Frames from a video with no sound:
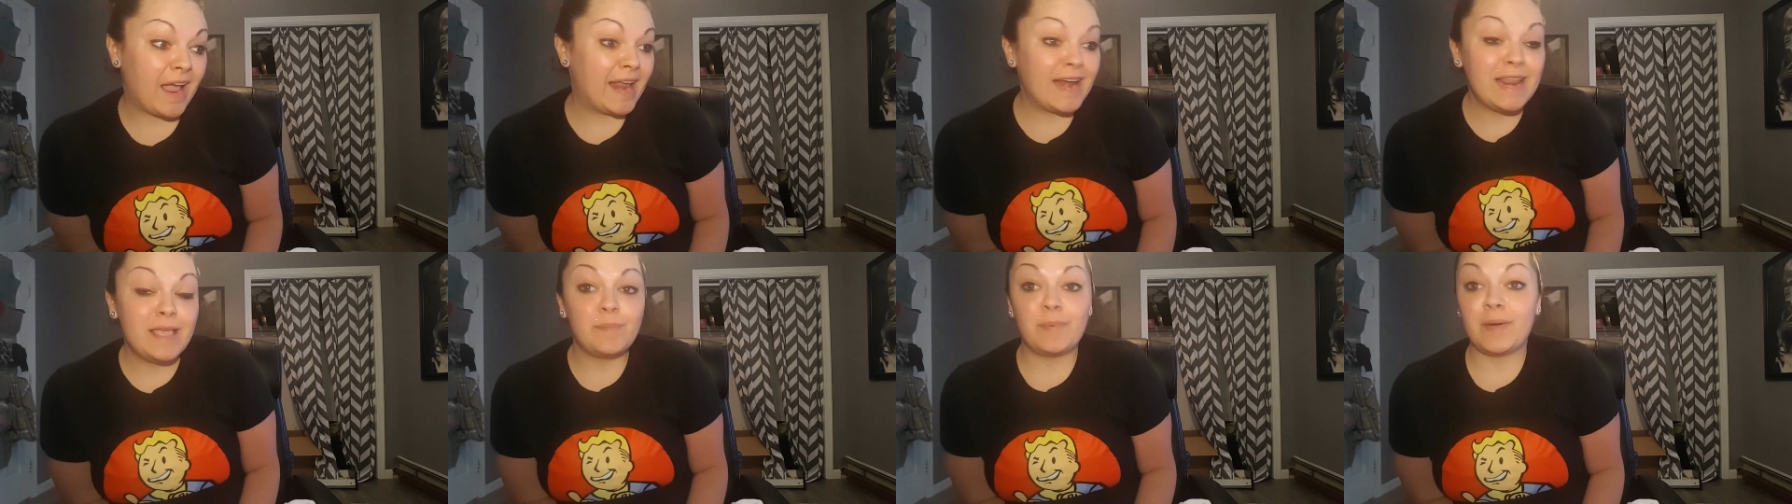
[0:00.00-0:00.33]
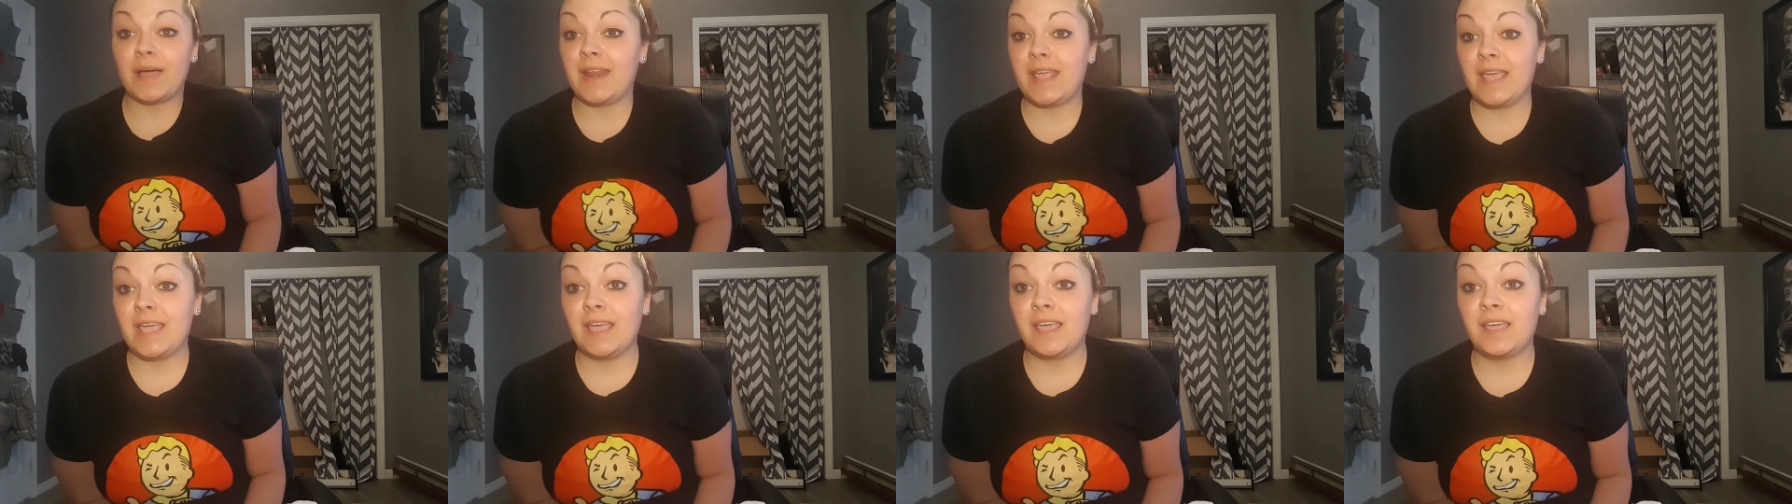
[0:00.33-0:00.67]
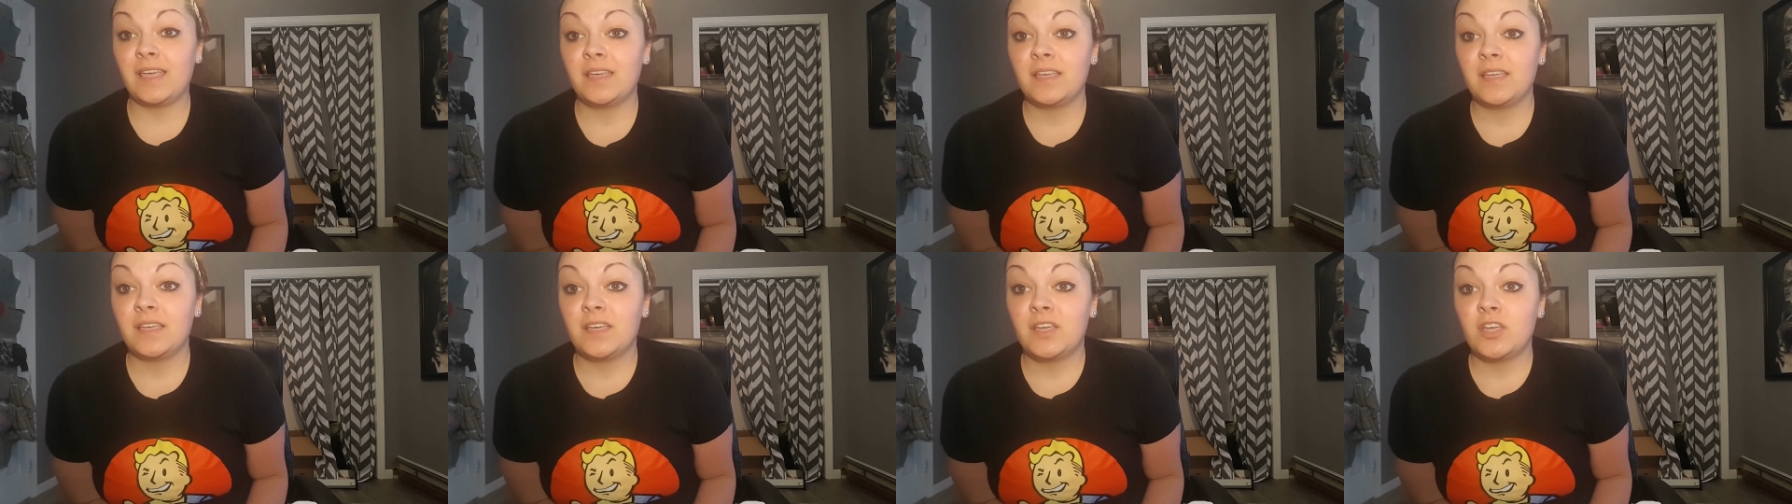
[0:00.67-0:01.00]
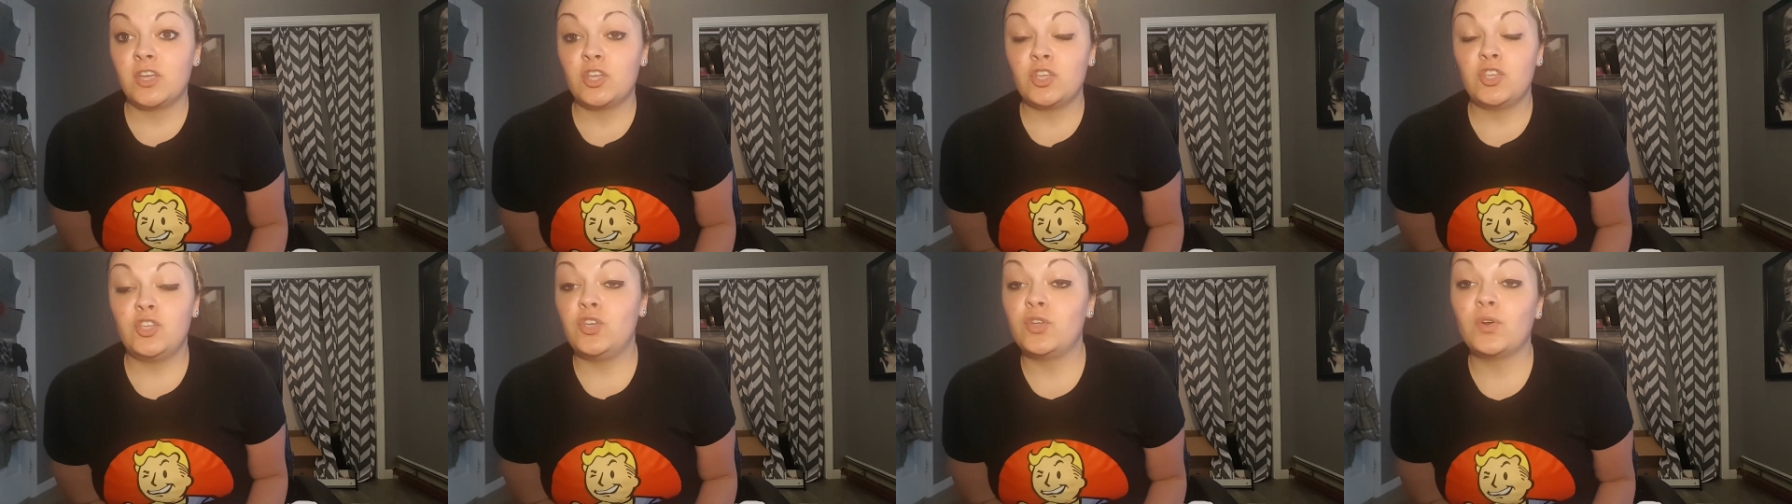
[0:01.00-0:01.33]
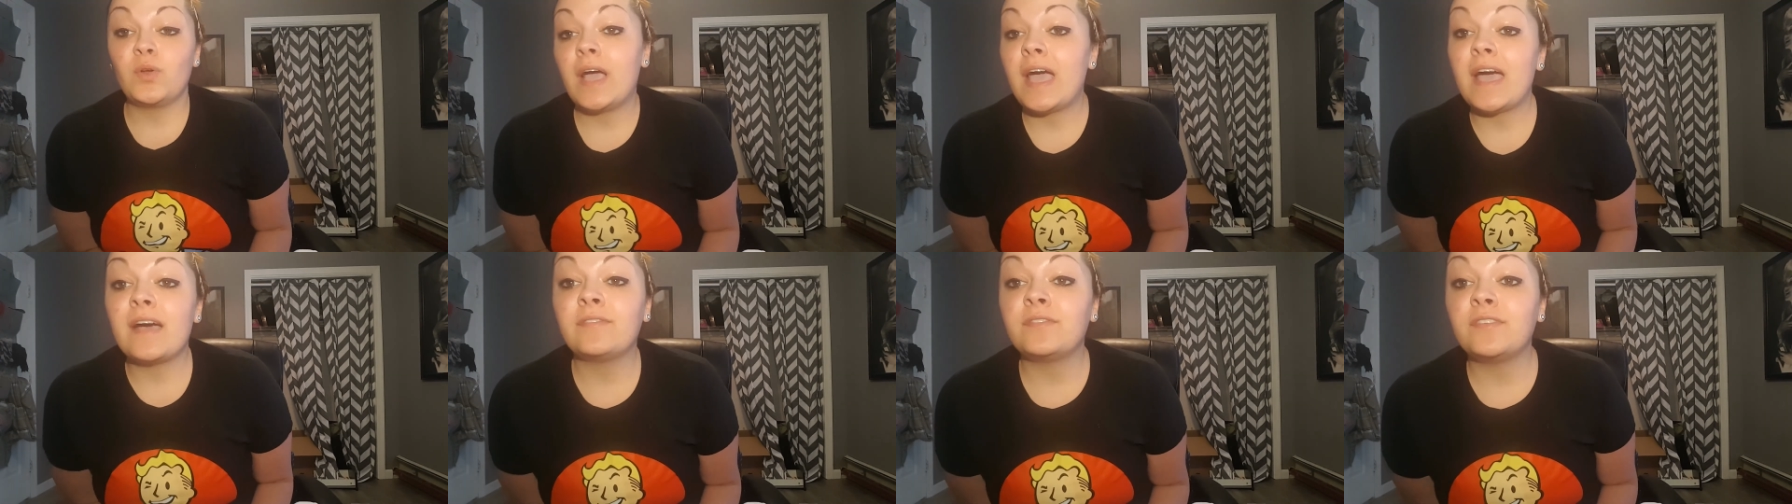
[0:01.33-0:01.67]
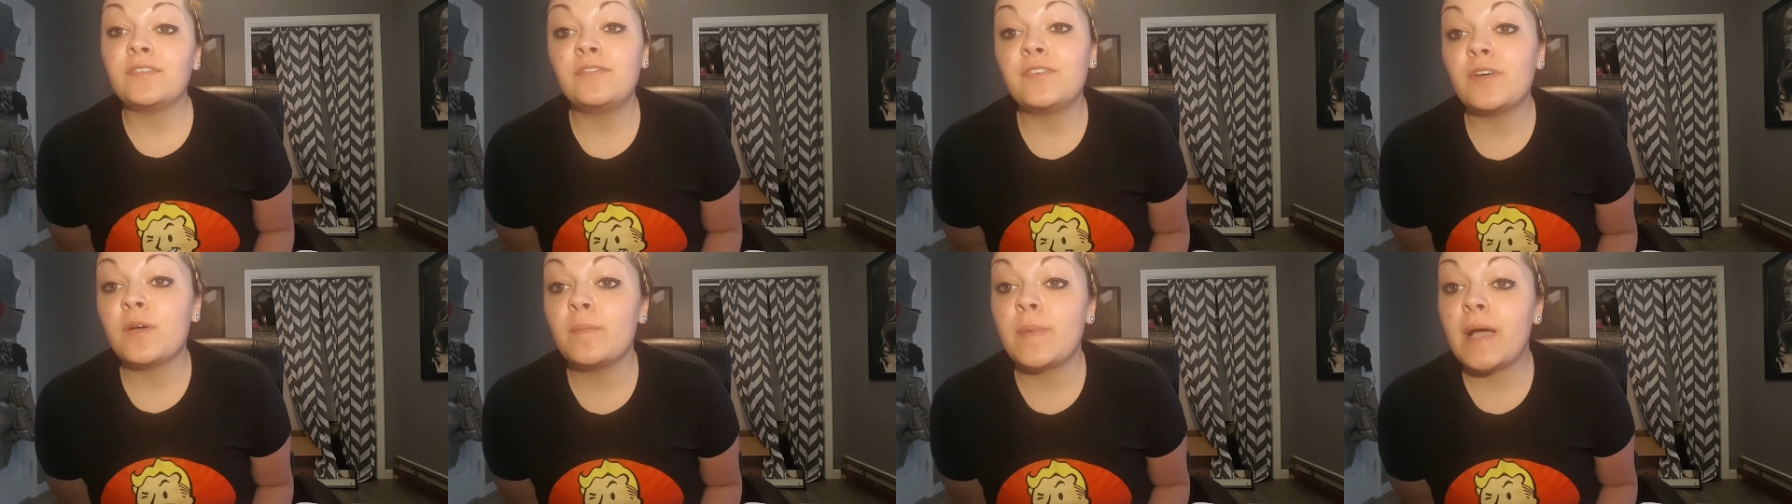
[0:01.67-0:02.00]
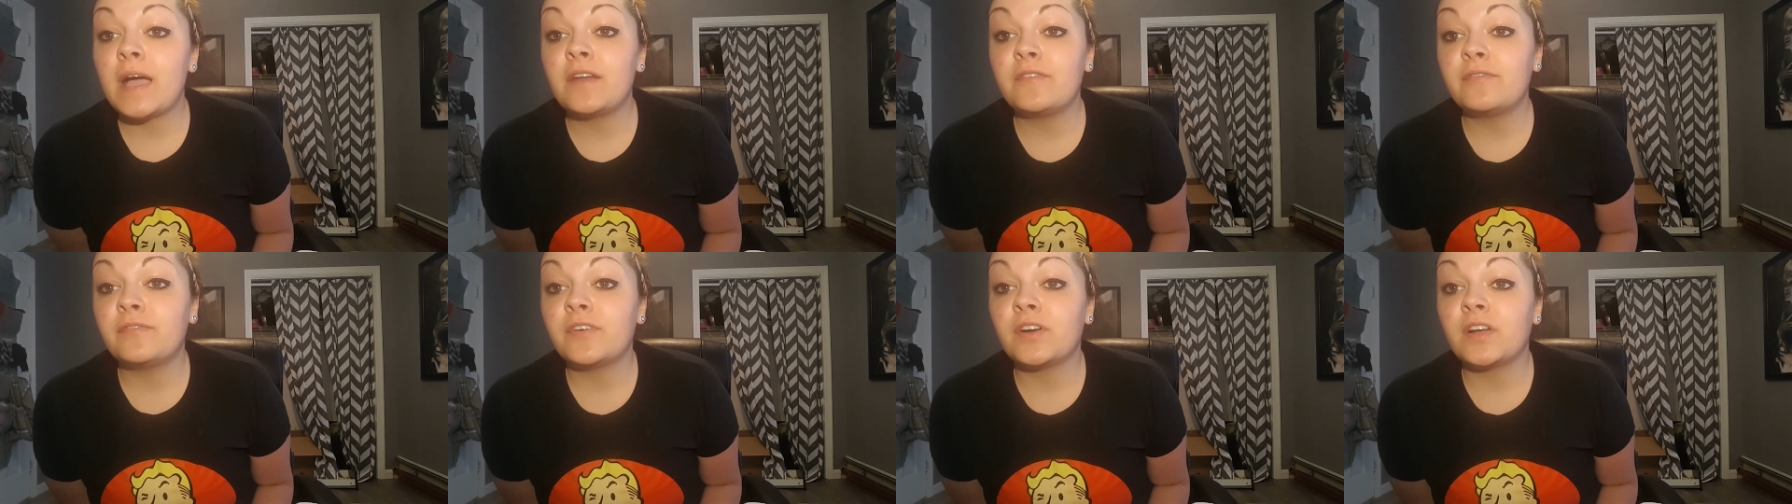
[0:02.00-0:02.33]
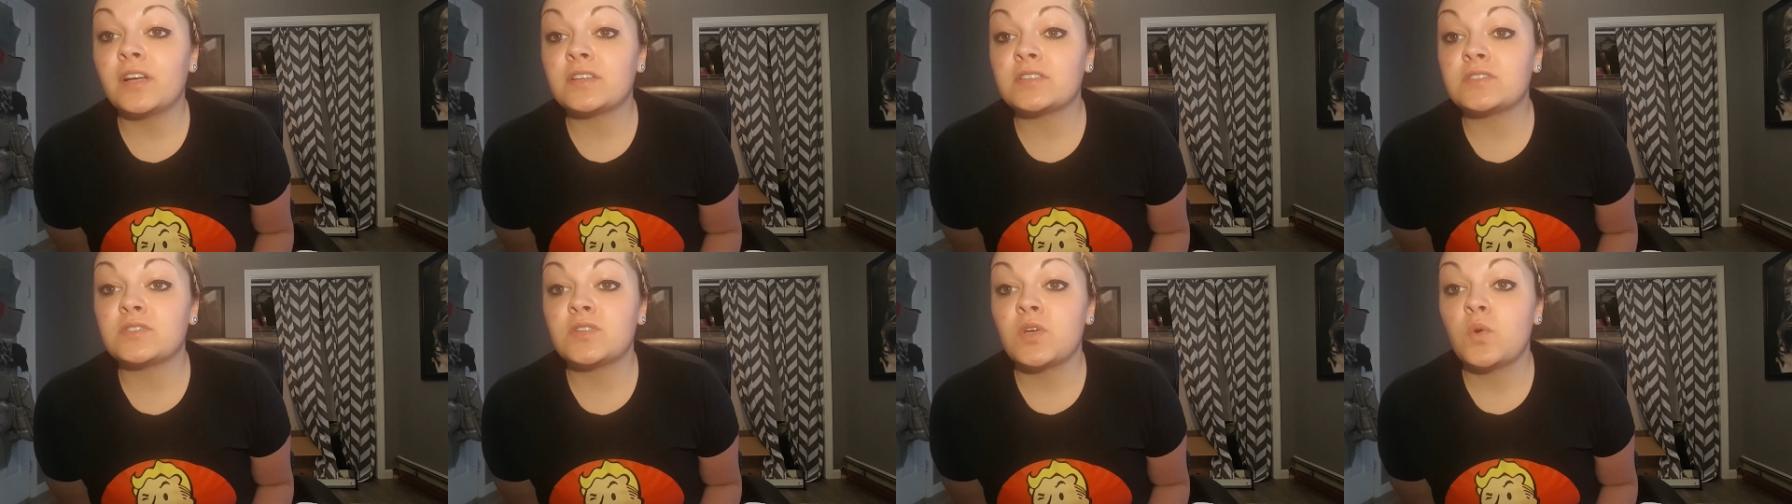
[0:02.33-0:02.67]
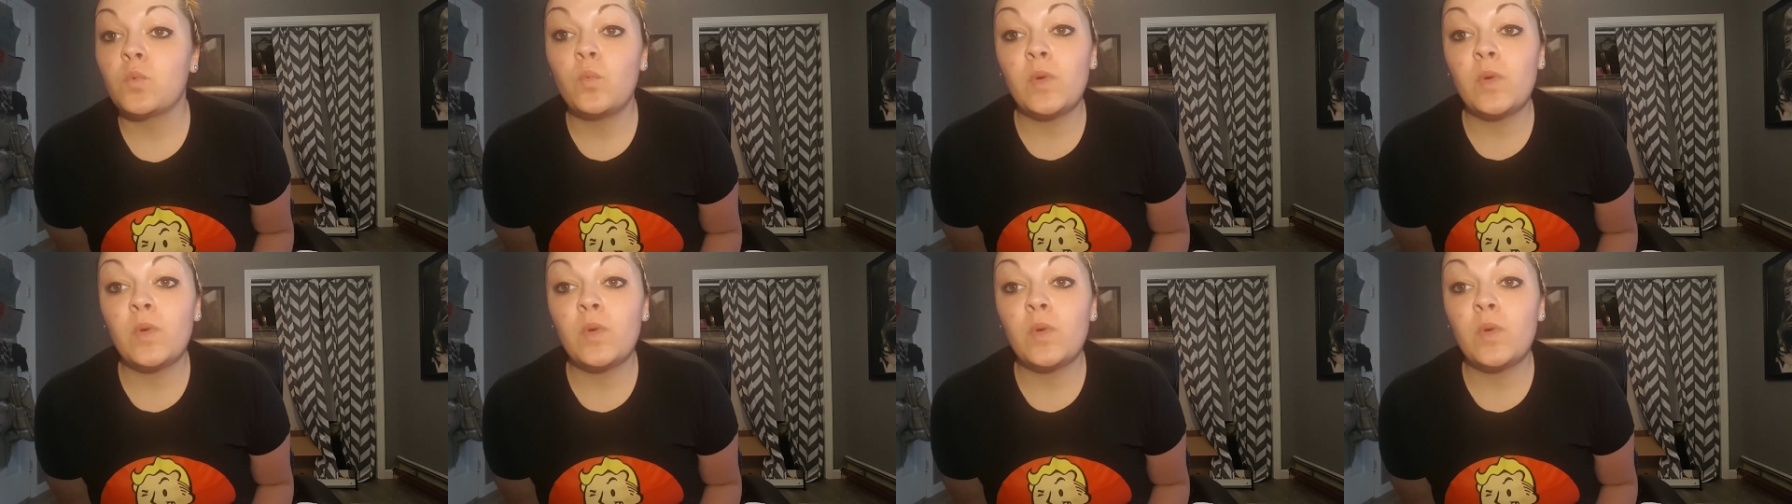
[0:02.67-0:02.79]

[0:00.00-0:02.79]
anybody, you don't have to feel bad for us.